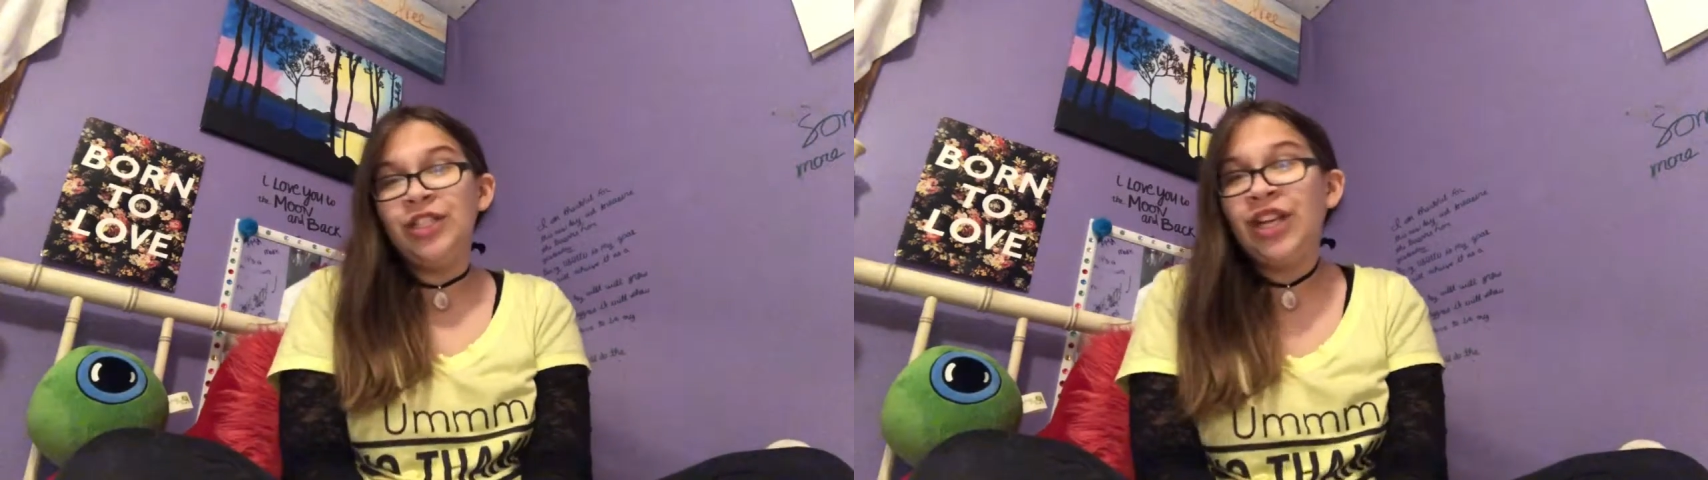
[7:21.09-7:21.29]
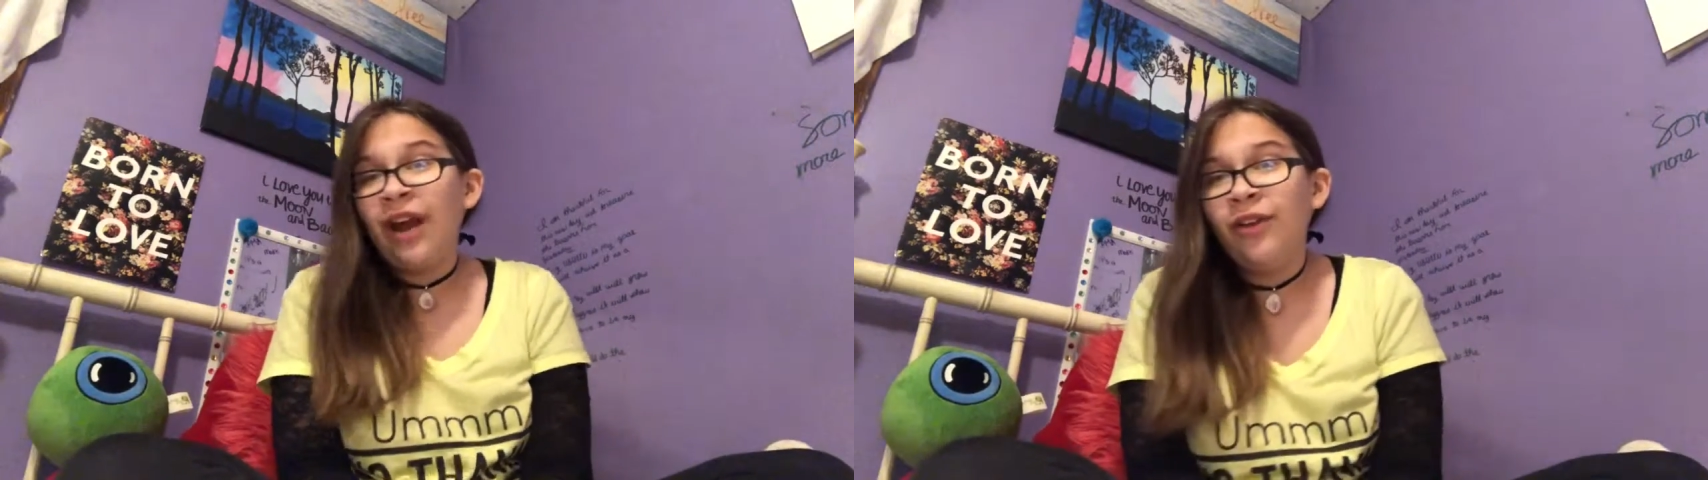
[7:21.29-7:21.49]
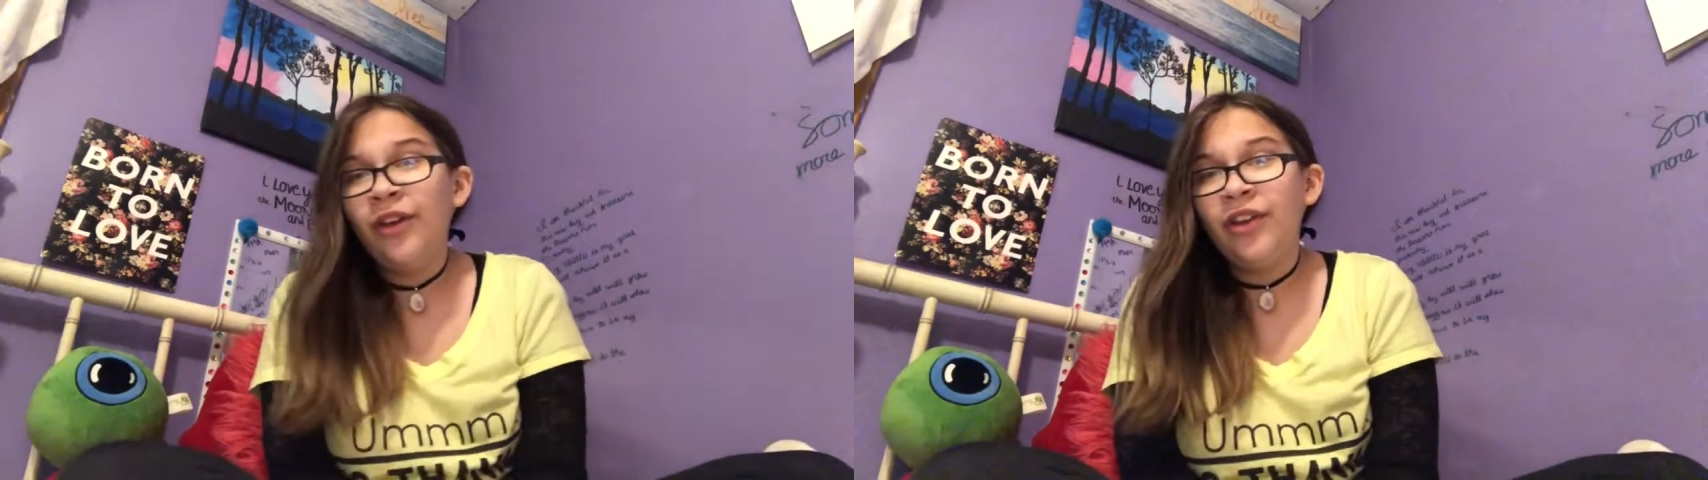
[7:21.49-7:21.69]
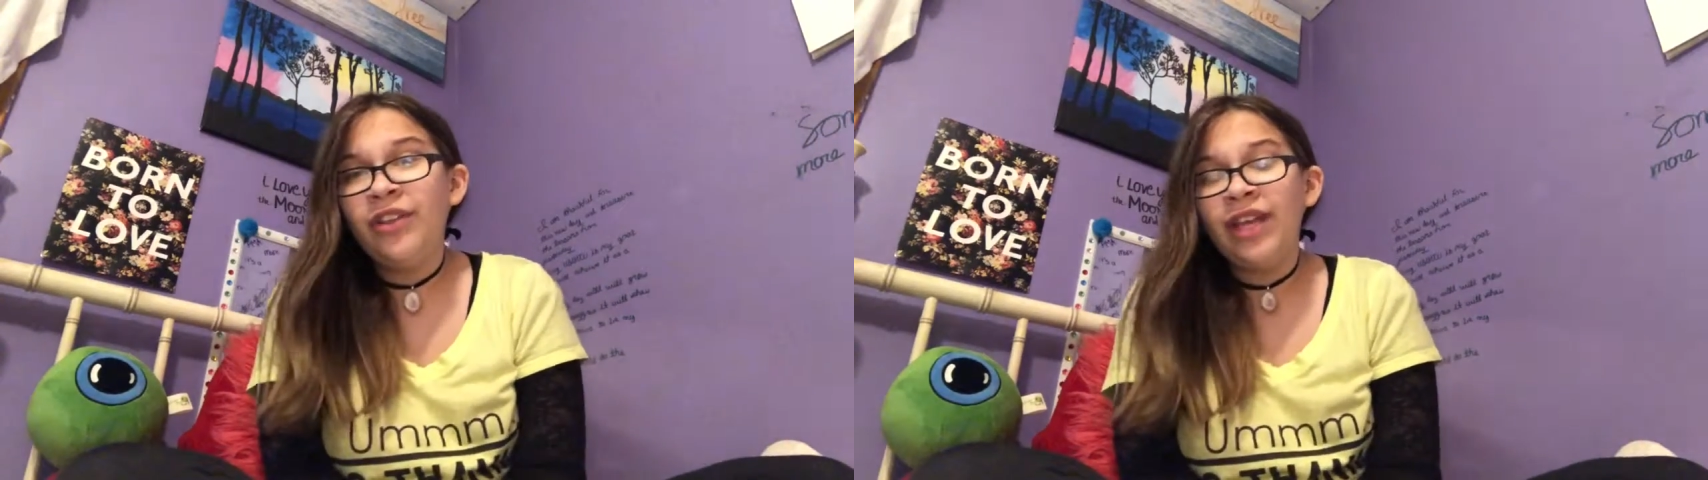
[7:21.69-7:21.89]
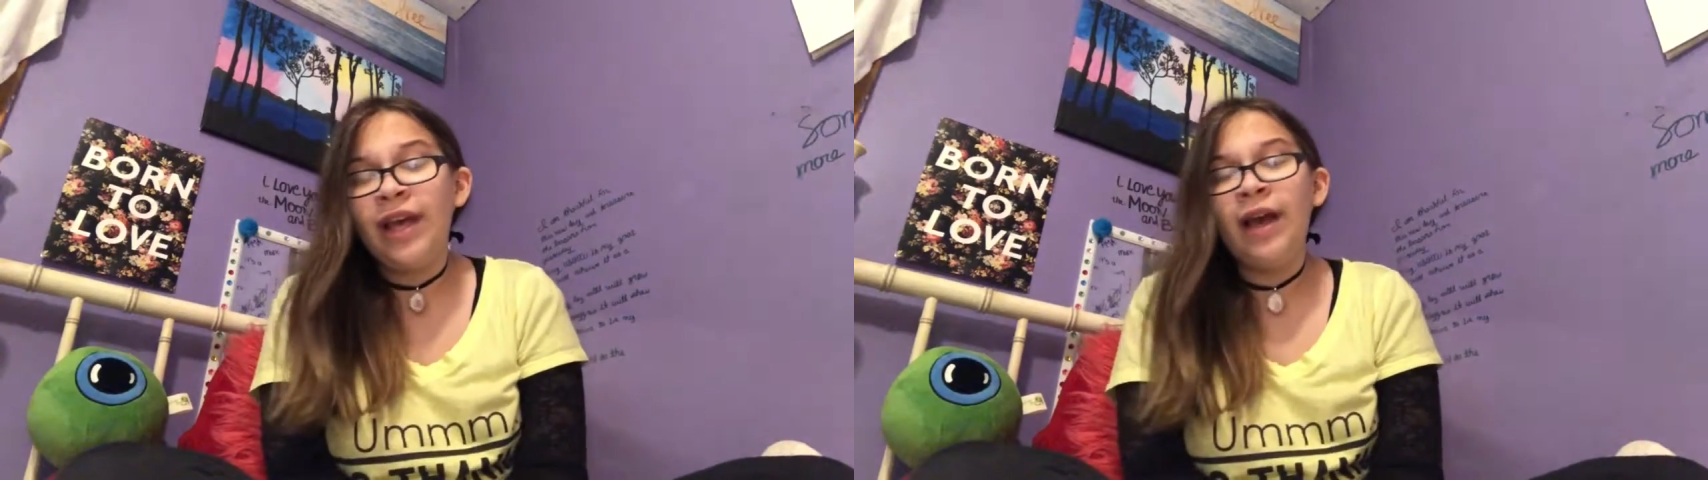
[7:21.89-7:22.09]
childhood
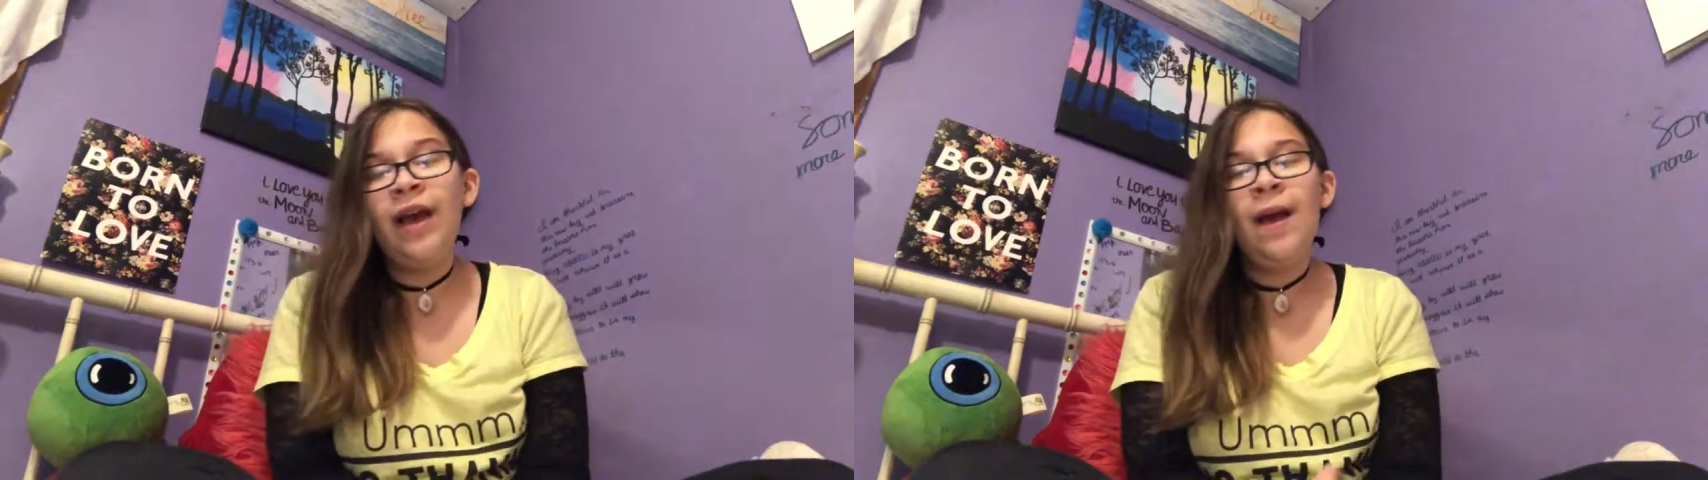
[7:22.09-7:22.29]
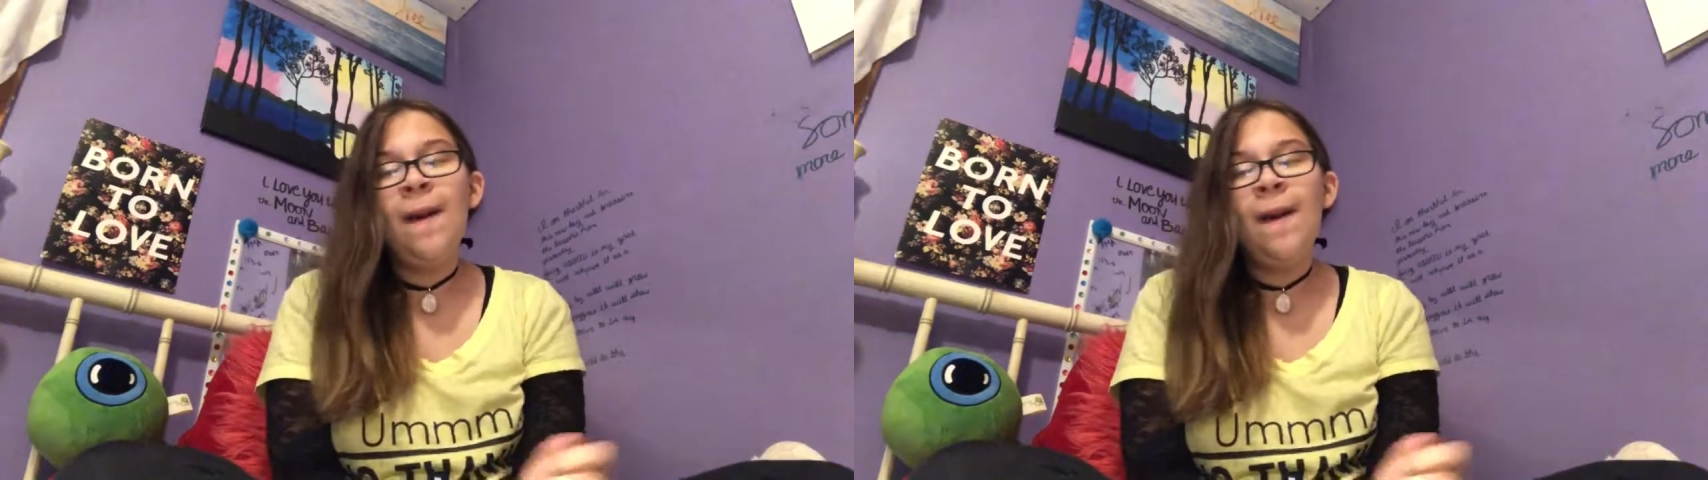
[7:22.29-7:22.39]
thing,